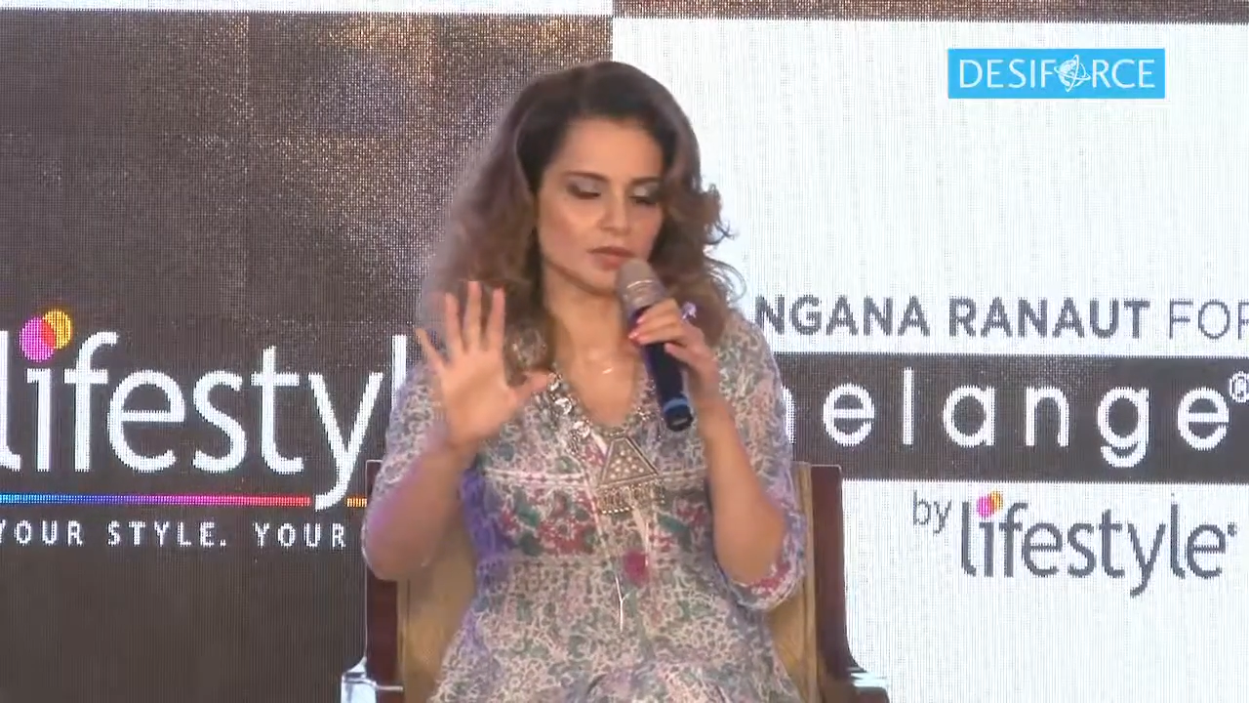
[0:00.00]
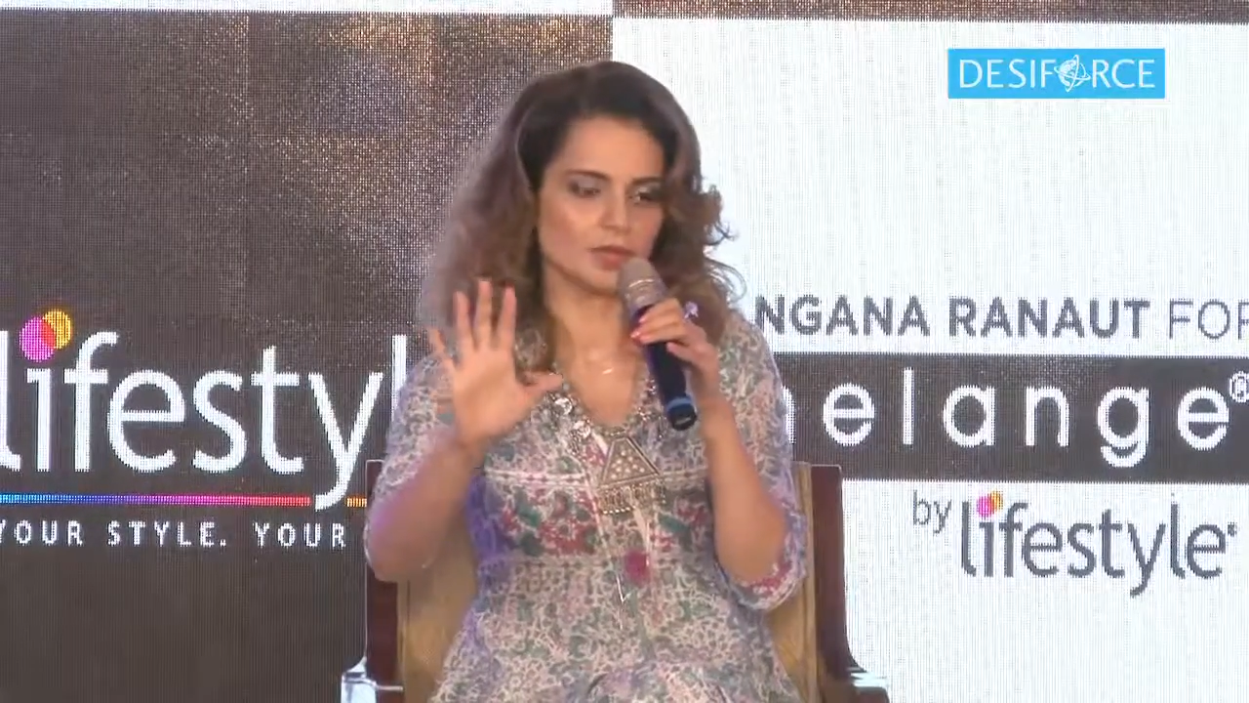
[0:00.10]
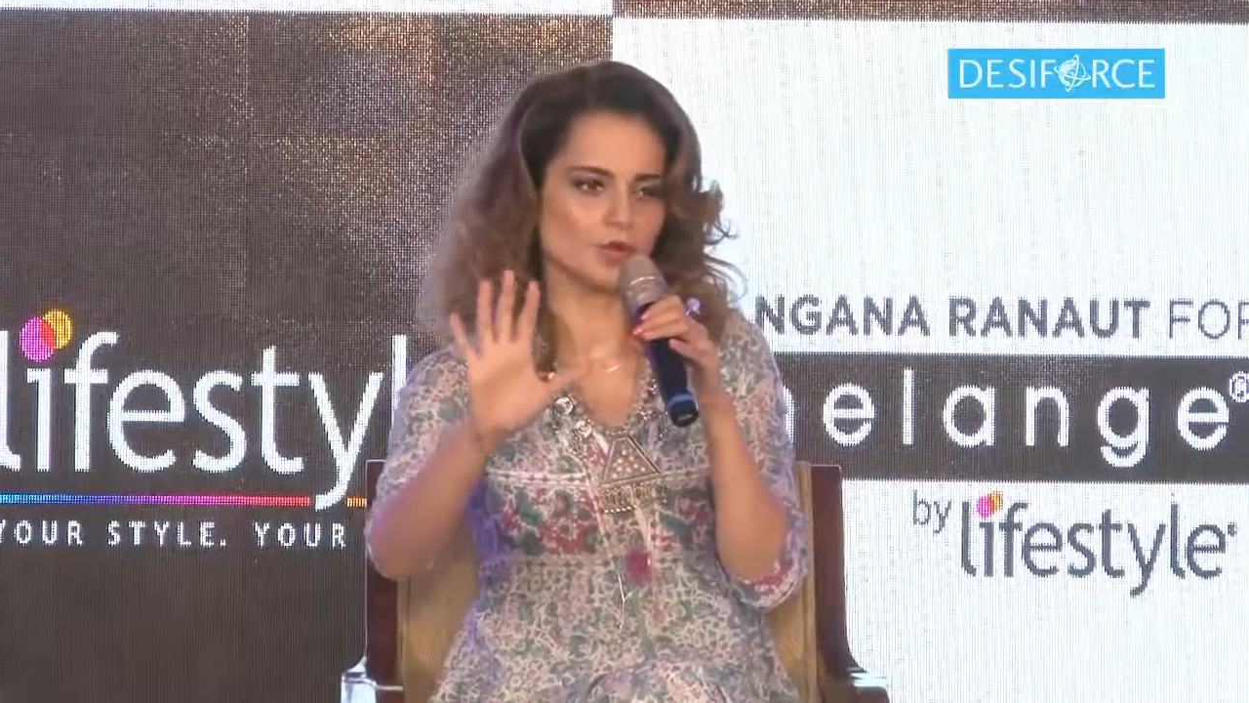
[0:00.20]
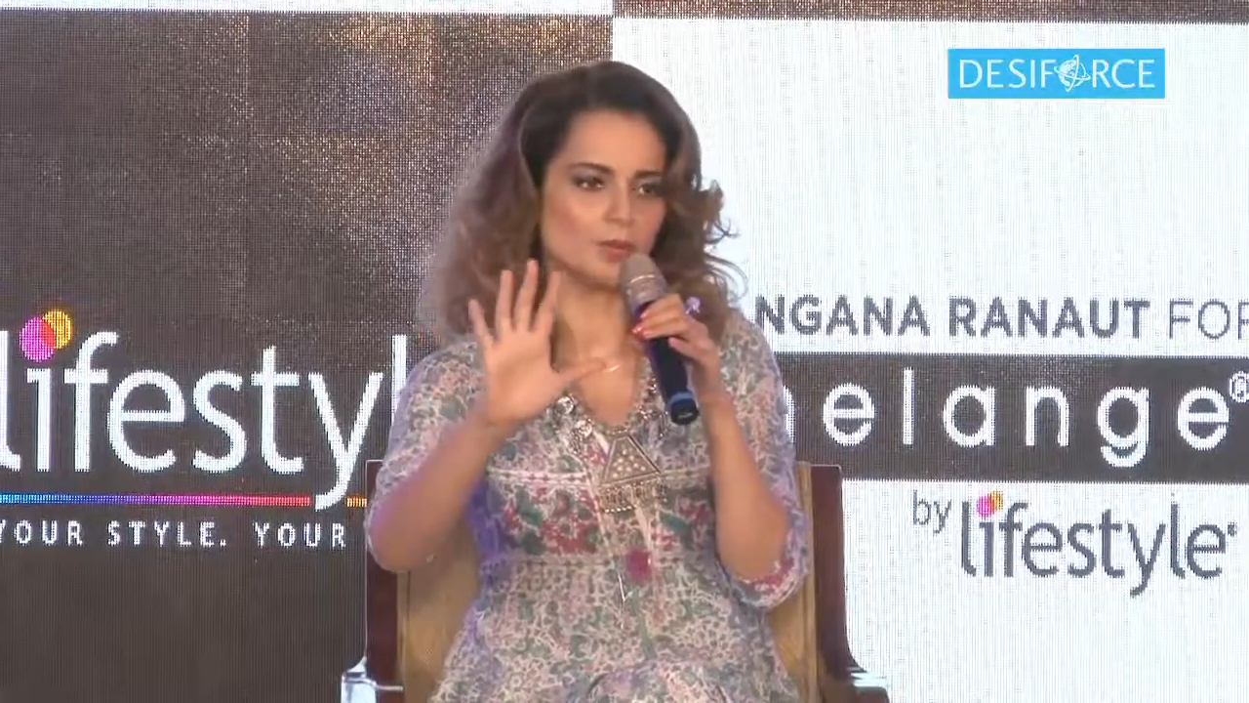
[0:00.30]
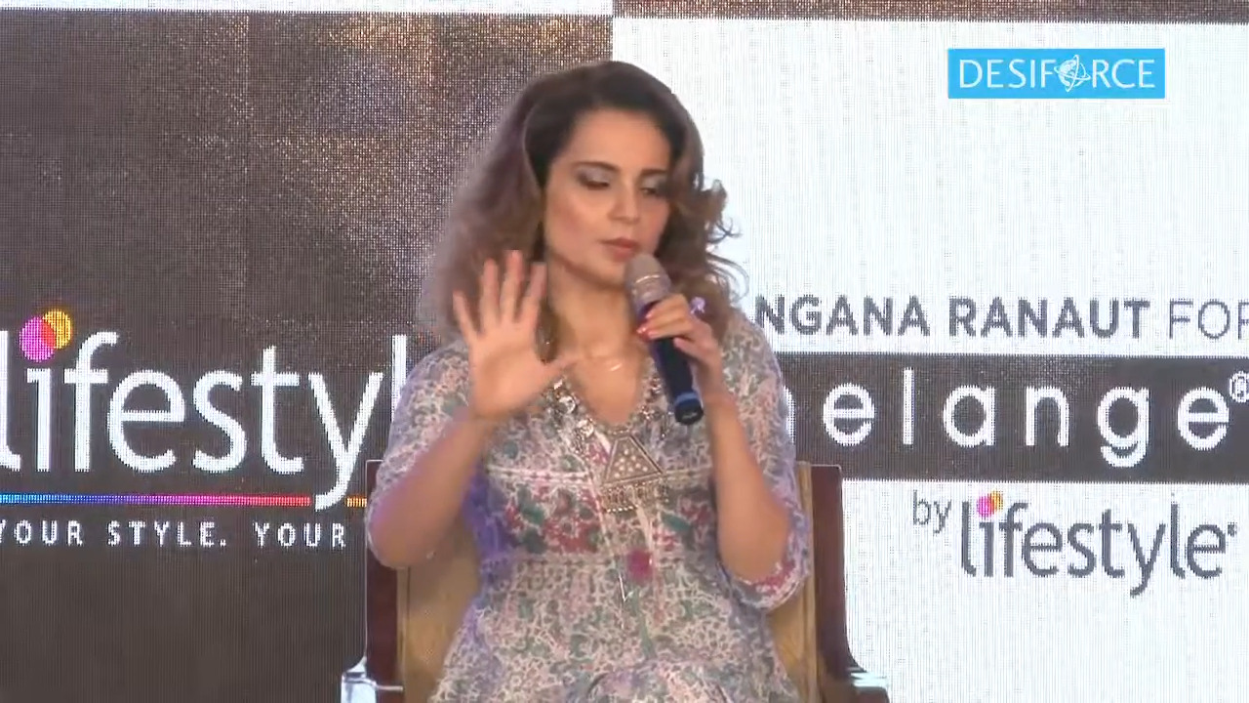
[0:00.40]

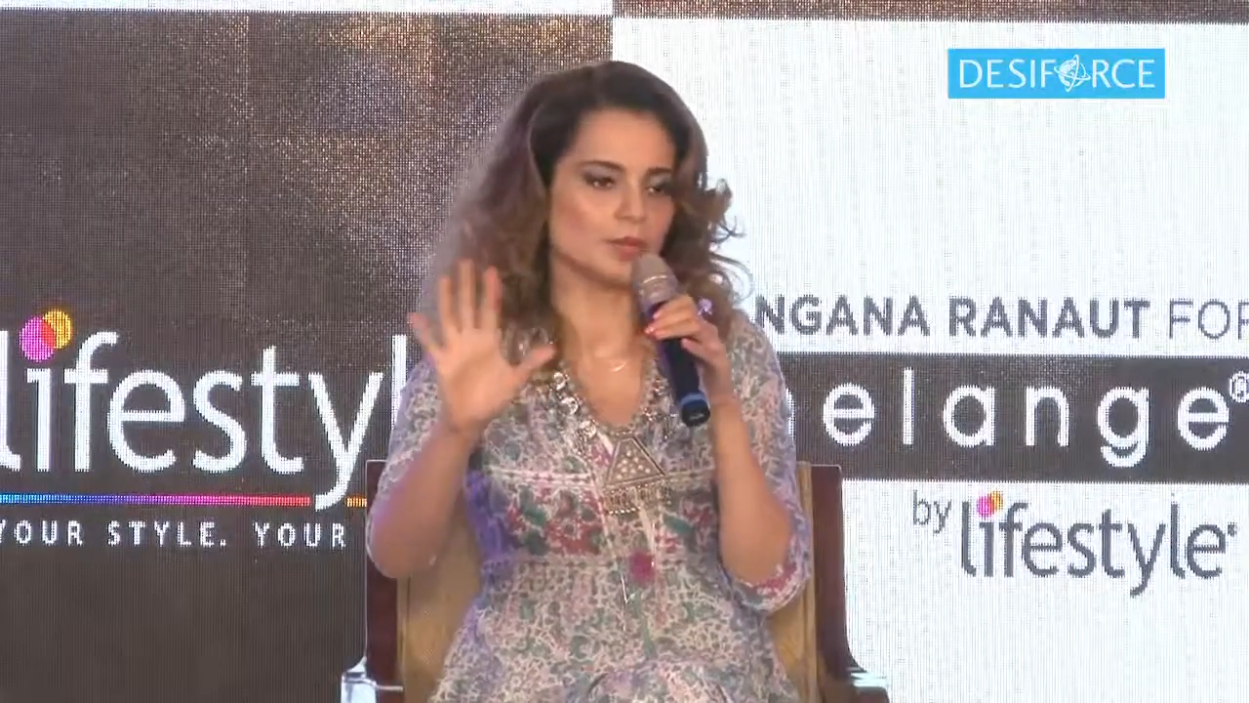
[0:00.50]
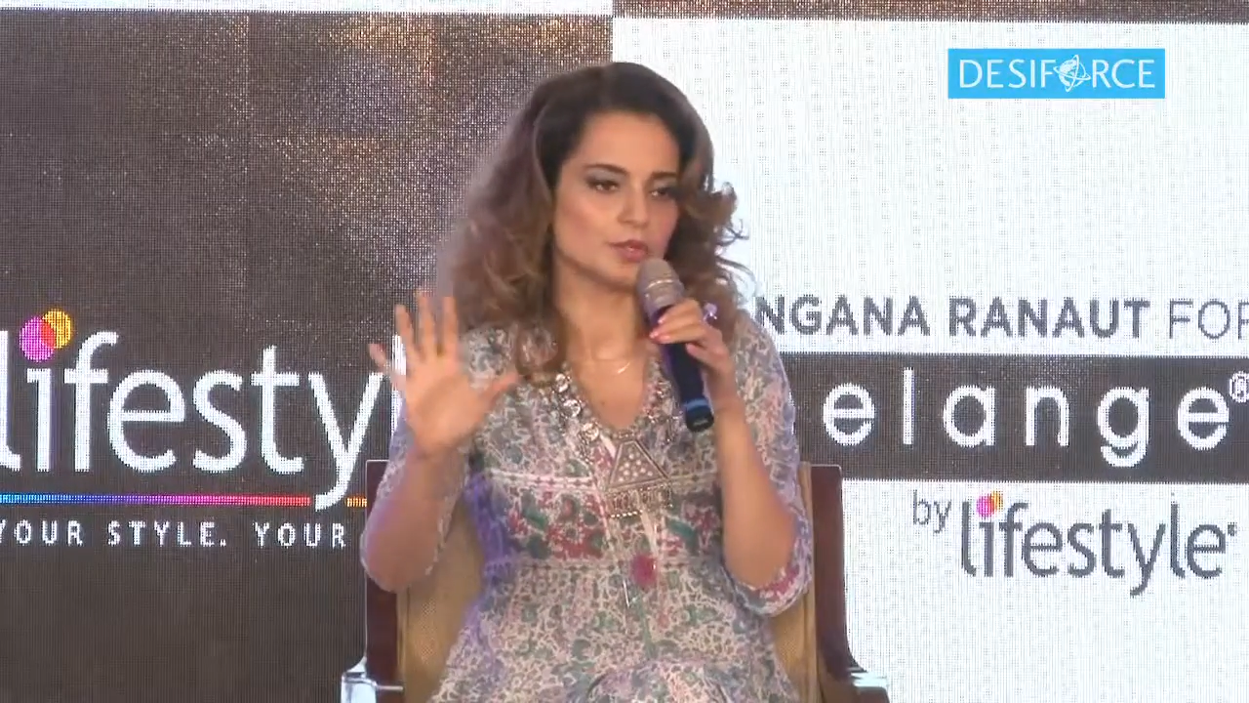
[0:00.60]
you know, people